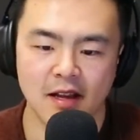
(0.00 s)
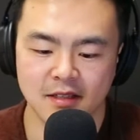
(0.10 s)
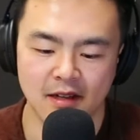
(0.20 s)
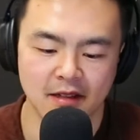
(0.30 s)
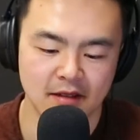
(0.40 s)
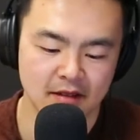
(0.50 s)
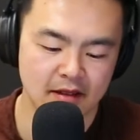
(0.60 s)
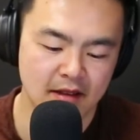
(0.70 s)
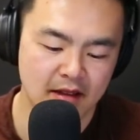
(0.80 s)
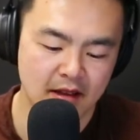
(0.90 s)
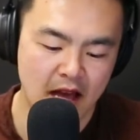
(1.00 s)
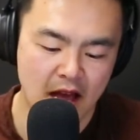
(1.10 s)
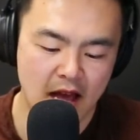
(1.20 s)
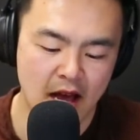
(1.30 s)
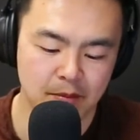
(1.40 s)
us on
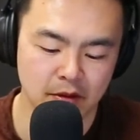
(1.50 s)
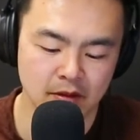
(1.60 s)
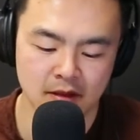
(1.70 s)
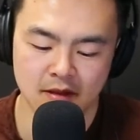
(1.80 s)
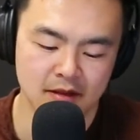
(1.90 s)
Apple